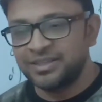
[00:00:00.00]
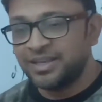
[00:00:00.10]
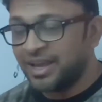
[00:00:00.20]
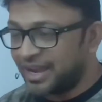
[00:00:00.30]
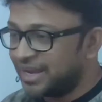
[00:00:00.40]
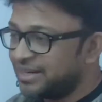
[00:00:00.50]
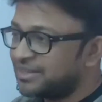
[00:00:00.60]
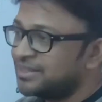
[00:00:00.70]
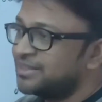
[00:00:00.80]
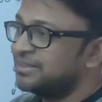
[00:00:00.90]
and
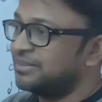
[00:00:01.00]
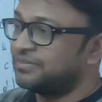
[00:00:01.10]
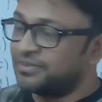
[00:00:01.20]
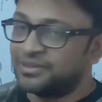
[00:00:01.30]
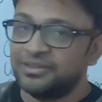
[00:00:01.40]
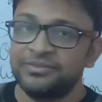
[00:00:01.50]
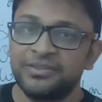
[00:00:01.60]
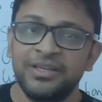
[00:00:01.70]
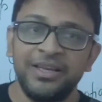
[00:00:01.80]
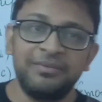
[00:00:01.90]
the verb
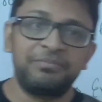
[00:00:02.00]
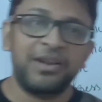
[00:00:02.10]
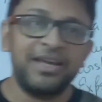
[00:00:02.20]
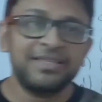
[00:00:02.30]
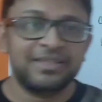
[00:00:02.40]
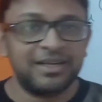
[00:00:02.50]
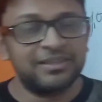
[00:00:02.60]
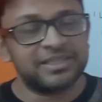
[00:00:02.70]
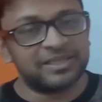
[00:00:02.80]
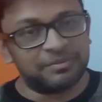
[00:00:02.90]
implies that
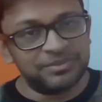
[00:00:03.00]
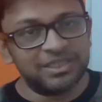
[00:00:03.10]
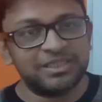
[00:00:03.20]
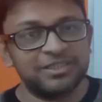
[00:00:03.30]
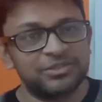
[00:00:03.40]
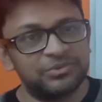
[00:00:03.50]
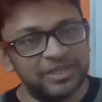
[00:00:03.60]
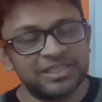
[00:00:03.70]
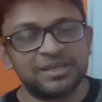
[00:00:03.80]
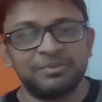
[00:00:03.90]
the subject is
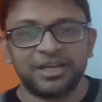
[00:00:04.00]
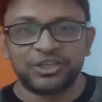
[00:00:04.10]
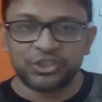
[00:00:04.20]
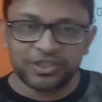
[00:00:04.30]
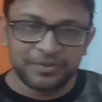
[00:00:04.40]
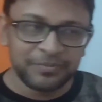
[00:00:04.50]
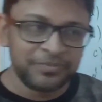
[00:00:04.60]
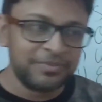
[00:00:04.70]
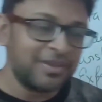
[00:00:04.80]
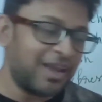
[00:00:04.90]
doing some action,
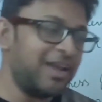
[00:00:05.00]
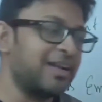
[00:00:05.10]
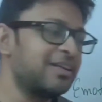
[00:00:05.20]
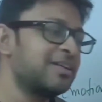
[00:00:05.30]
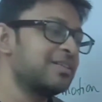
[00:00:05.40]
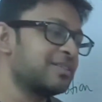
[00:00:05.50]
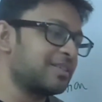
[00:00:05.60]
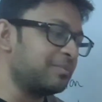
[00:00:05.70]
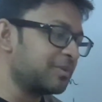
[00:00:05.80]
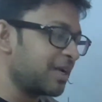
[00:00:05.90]
and
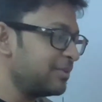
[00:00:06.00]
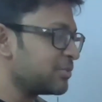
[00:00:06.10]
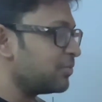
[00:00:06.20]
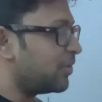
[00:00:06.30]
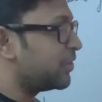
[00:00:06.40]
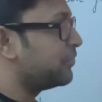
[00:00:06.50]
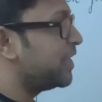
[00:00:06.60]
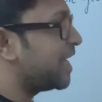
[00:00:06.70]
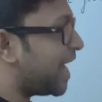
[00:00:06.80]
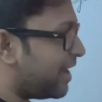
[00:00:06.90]
sometimes what
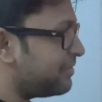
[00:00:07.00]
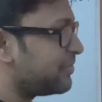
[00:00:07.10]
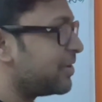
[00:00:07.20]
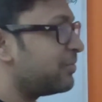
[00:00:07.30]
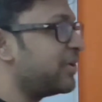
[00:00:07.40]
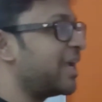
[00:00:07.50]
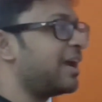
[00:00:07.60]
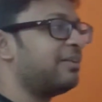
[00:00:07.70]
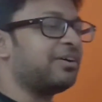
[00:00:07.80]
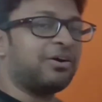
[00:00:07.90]
we have
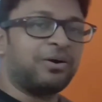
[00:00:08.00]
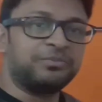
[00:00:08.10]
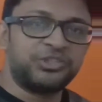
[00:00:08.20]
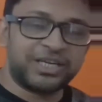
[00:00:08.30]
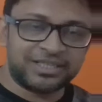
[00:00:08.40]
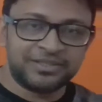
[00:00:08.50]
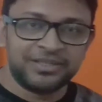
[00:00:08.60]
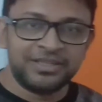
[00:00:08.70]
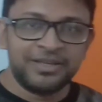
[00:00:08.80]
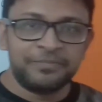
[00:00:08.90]
an object
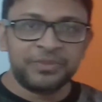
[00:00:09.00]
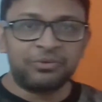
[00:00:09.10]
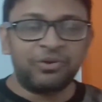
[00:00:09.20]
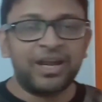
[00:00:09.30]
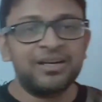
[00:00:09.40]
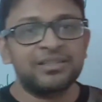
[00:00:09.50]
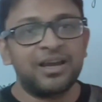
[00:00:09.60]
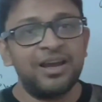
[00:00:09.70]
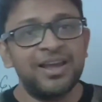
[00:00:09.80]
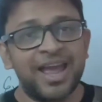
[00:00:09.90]
where
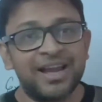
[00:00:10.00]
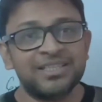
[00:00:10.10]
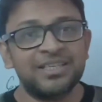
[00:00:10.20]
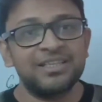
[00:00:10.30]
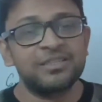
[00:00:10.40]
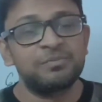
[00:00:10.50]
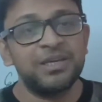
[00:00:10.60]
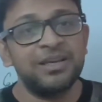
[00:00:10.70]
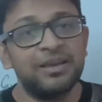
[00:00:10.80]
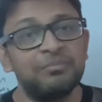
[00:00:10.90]
the action is
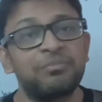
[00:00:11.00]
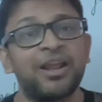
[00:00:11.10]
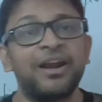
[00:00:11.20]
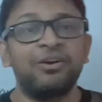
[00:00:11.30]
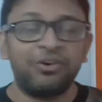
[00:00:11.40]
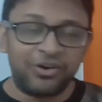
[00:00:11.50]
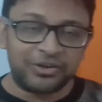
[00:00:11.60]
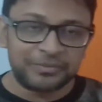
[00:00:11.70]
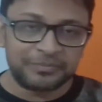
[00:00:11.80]
being implied on.